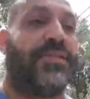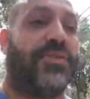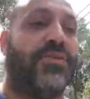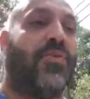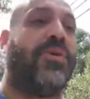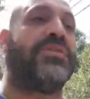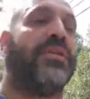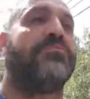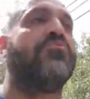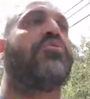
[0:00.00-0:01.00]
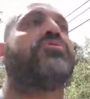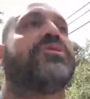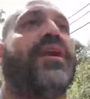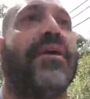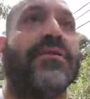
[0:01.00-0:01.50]
so the ones that are
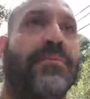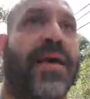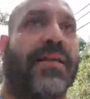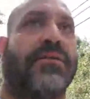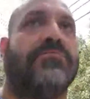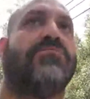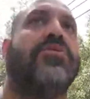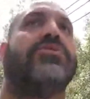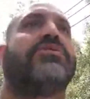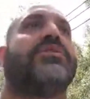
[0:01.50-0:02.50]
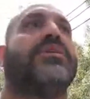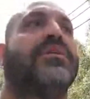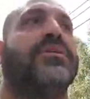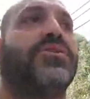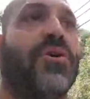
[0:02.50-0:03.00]
most charismatic, most
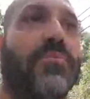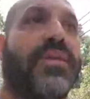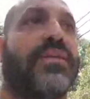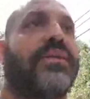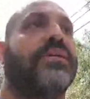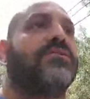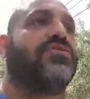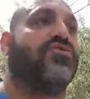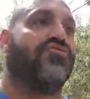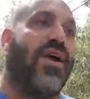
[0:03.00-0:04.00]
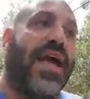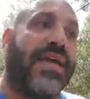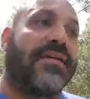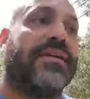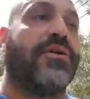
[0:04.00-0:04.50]
charming,
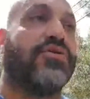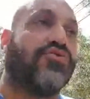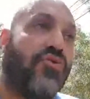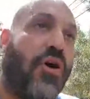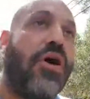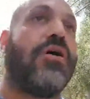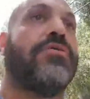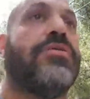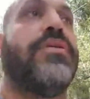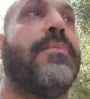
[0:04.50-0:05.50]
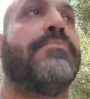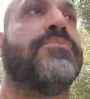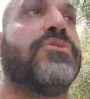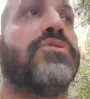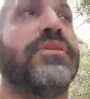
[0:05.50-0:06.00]
drag or draw them
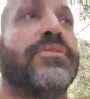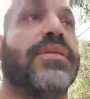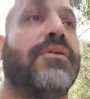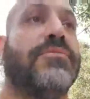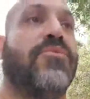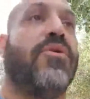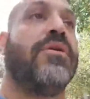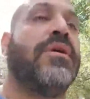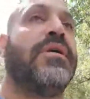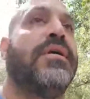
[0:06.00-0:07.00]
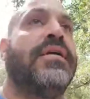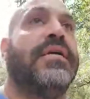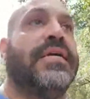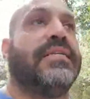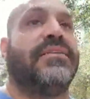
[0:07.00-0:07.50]
to themselves more.
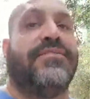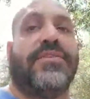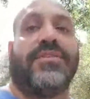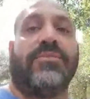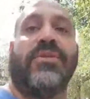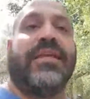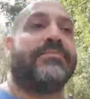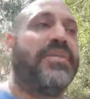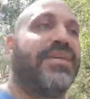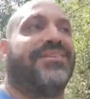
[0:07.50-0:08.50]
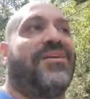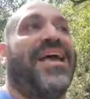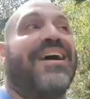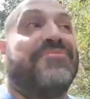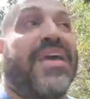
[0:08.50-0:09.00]
And if you're someone like me and don't
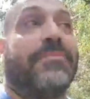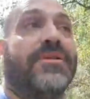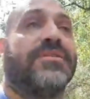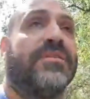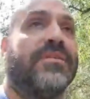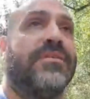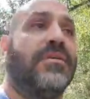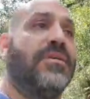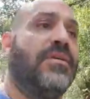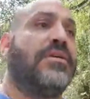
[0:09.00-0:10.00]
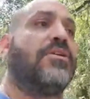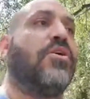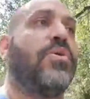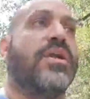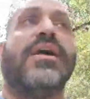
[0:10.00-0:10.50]
have that much
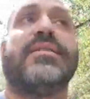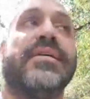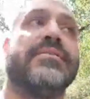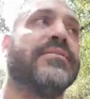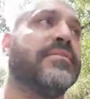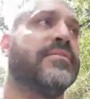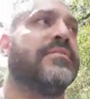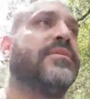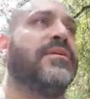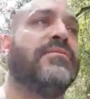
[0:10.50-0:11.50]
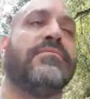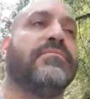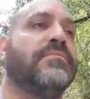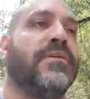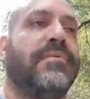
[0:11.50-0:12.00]
going on, then it
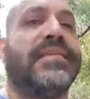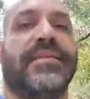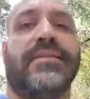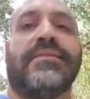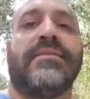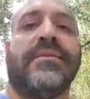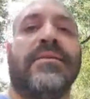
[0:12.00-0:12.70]
makes sense.